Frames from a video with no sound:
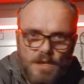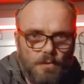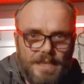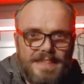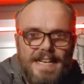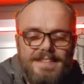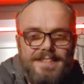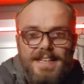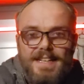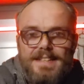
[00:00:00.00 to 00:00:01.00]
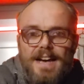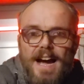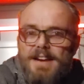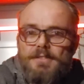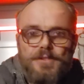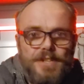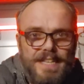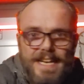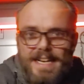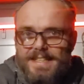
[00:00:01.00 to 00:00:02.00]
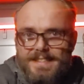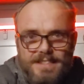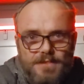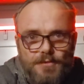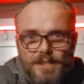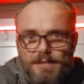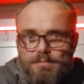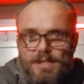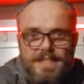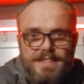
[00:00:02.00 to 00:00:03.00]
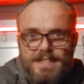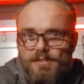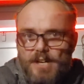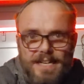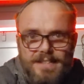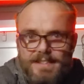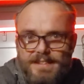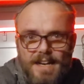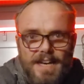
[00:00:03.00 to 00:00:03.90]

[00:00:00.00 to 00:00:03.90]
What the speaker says: With that said, I don't think any of these freaking plays ever ended.